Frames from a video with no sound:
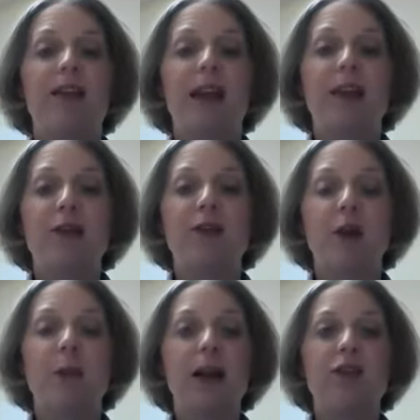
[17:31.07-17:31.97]
Thank you
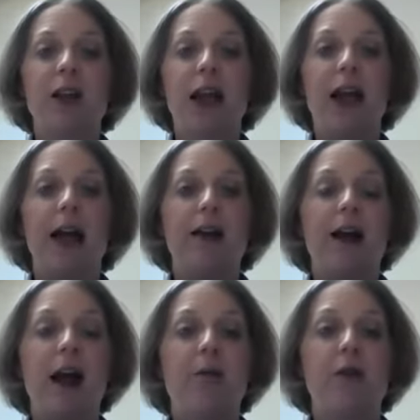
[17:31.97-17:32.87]
so much,
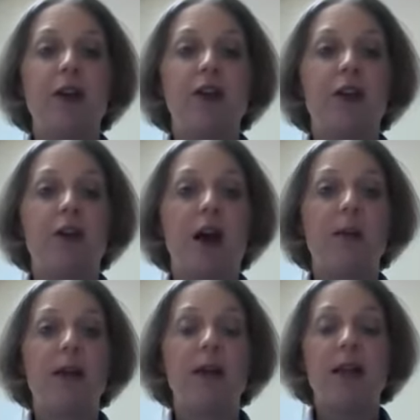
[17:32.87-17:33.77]
and I appreciate you
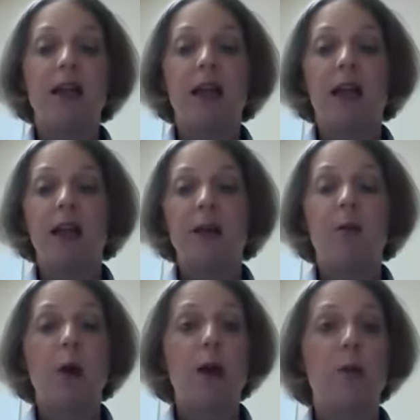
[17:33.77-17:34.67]
coming
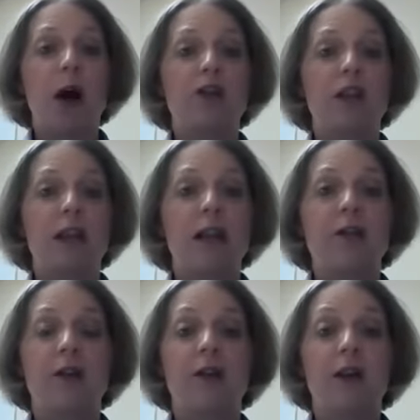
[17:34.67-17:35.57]
in and watching
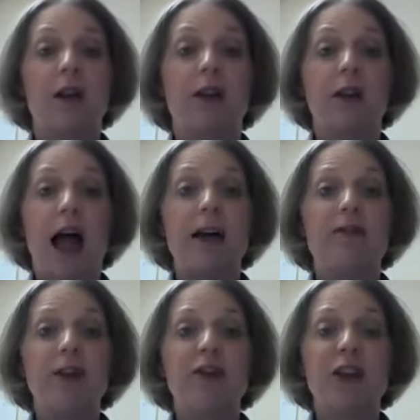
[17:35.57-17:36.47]
either the
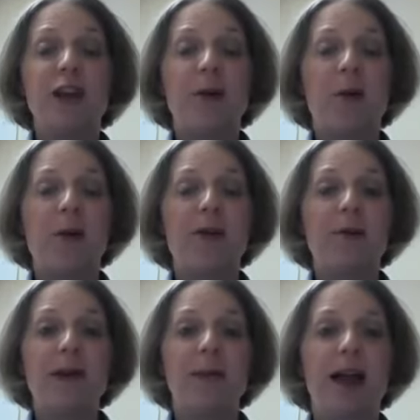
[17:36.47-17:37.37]
live version or the
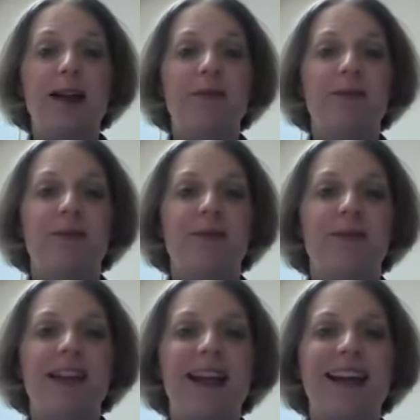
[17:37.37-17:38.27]
replay.
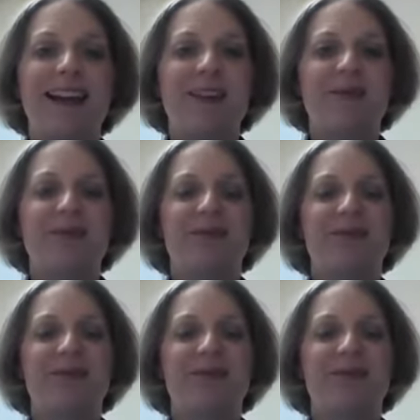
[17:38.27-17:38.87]
Take care.